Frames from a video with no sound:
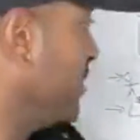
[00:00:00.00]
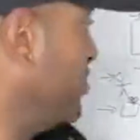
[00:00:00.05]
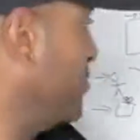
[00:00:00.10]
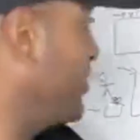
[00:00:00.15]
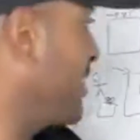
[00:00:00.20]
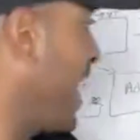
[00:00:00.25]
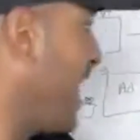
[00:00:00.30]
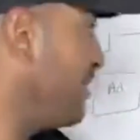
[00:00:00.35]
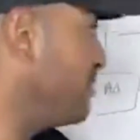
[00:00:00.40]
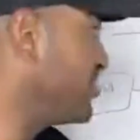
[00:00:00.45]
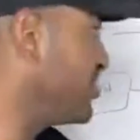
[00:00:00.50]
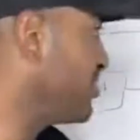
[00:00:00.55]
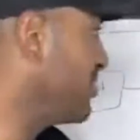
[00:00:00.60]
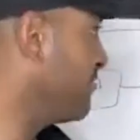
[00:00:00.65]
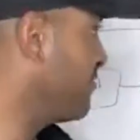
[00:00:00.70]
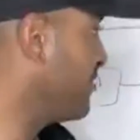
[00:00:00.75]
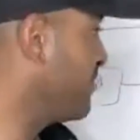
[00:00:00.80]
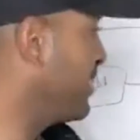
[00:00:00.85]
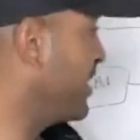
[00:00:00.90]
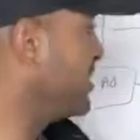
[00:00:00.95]
You capture
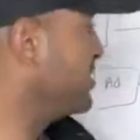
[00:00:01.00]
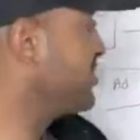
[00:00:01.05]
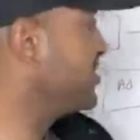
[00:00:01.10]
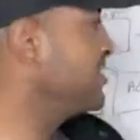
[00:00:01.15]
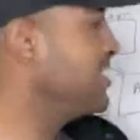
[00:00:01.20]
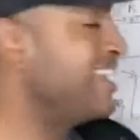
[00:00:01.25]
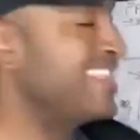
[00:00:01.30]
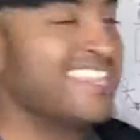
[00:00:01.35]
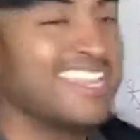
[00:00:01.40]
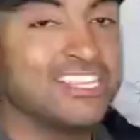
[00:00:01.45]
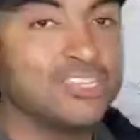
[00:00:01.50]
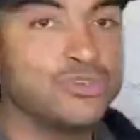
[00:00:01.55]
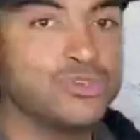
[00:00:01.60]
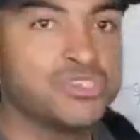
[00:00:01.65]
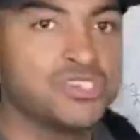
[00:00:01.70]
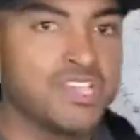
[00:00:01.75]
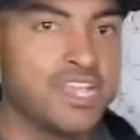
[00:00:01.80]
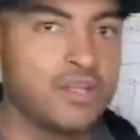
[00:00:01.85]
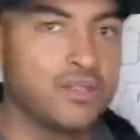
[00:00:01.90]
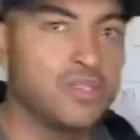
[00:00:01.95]
information, and then you
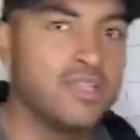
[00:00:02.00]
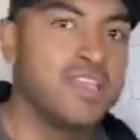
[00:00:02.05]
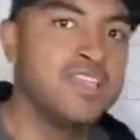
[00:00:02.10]
sell.